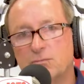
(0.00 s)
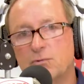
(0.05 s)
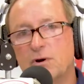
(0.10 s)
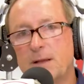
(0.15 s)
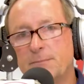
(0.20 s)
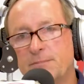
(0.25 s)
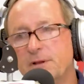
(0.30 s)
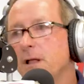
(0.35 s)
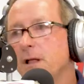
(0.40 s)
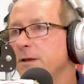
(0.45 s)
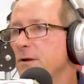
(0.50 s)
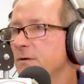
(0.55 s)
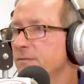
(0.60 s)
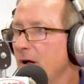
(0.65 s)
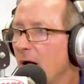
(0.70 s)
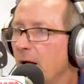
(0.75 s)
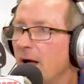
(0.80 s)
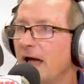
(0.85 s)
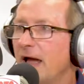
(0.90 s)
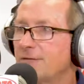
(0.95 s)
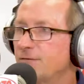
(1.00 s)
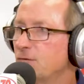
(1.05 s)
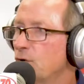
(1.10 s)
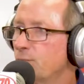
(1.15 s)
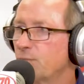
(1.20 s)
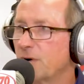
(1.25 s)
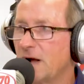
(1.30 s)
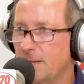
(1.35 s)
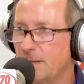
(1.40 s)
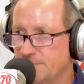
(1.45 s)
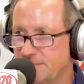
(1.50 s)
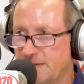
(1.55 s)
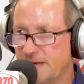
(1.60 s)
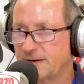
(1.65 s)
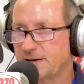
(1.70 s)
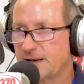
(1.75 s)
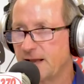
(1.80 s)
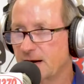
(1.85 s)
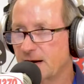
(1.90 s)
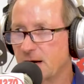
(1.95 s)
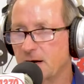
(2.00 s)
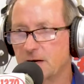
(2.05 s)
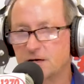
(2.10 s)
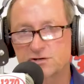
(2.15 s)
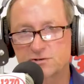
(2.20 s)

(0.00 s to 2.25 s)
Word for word: what I'm telling you is I'll have no problem taking that car in